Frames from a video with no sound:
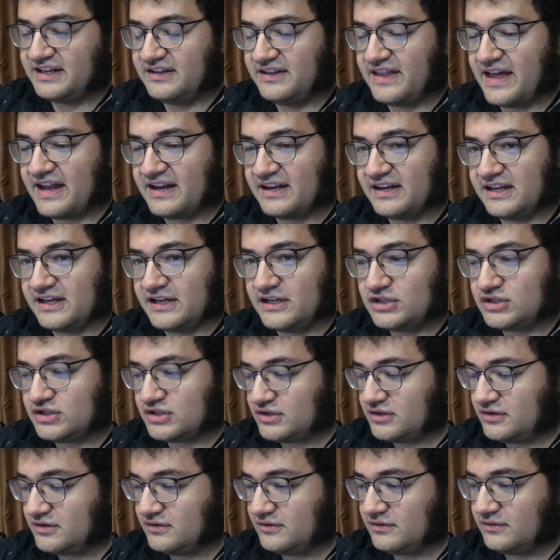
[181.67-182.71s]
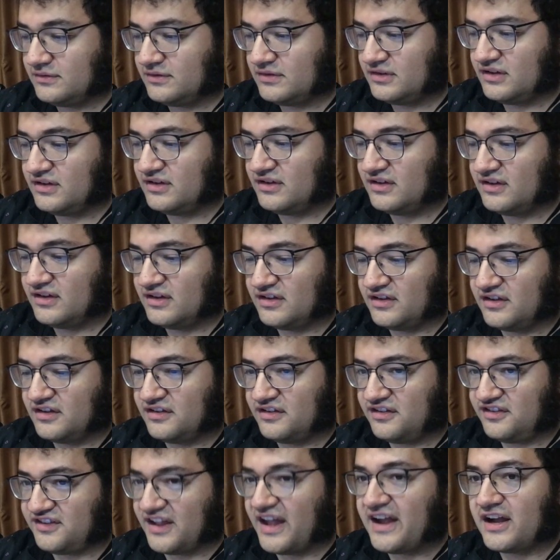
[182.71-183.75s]
that niche,
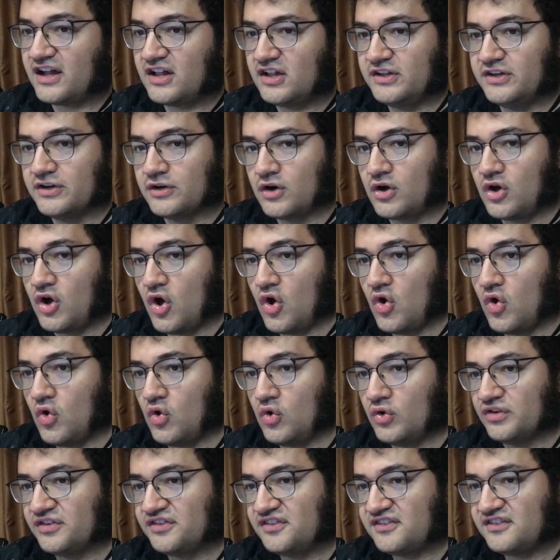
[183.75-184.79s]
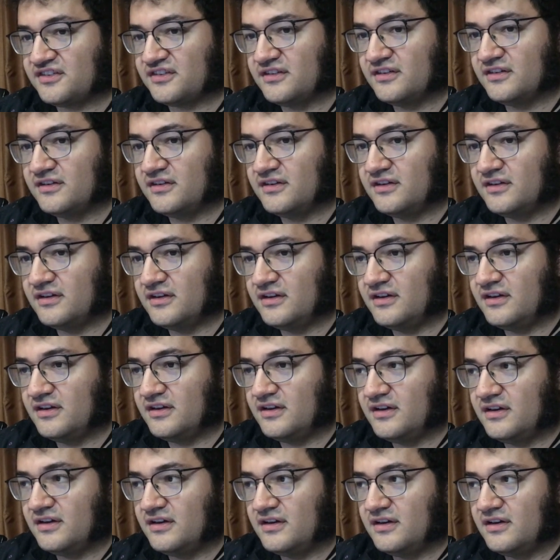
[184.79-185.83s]
set clear goals.
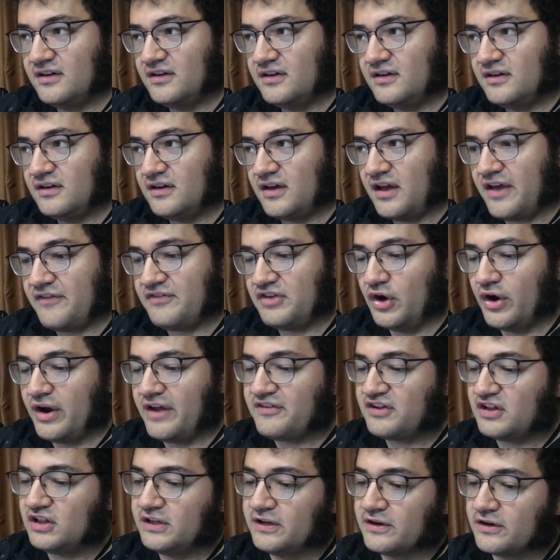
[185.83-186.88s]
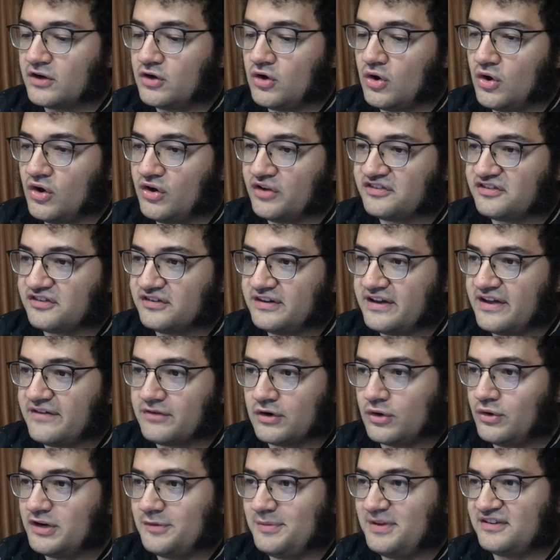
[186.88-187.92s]
If you don't have clear goals, you're never
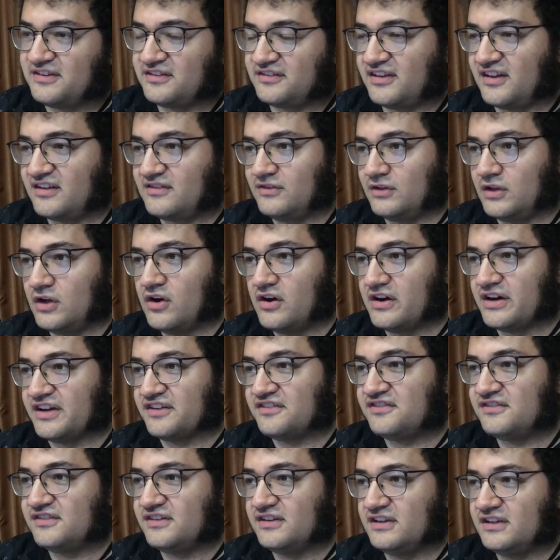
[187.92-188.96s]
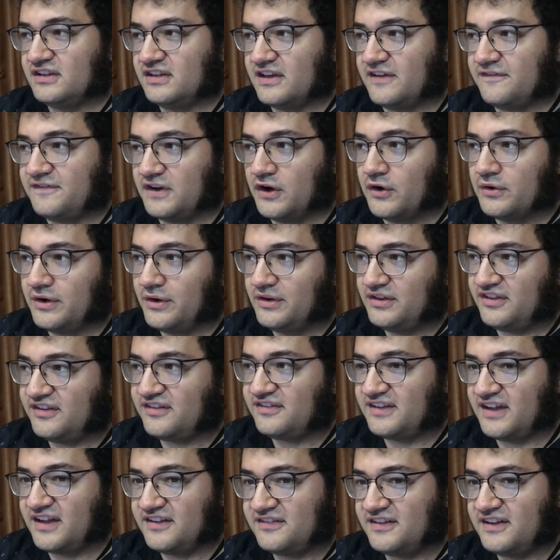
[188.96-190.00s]
going to be a successful artist. If you don't know what
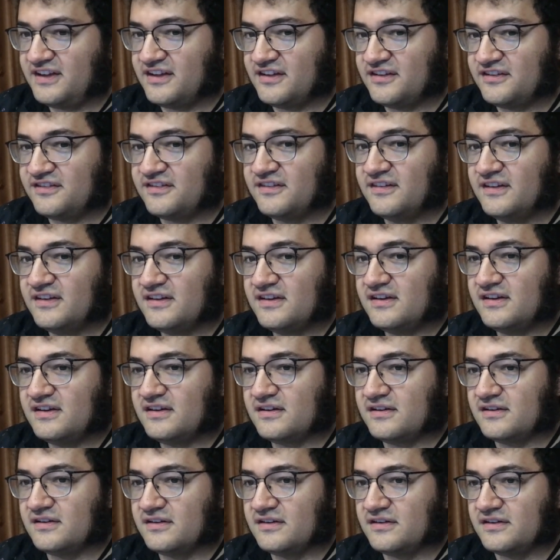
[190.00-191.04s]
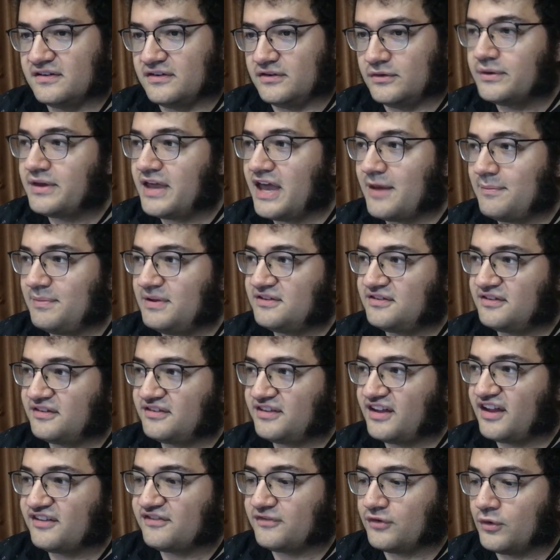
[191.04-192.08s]
success is, you can't be
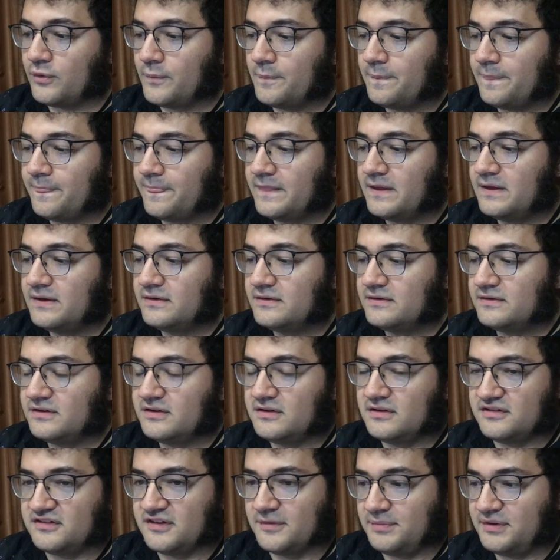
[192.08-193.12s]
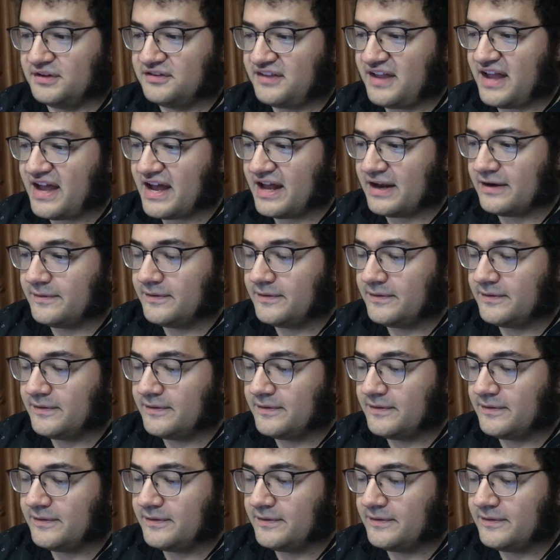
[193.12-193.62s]
successful. Simple as that.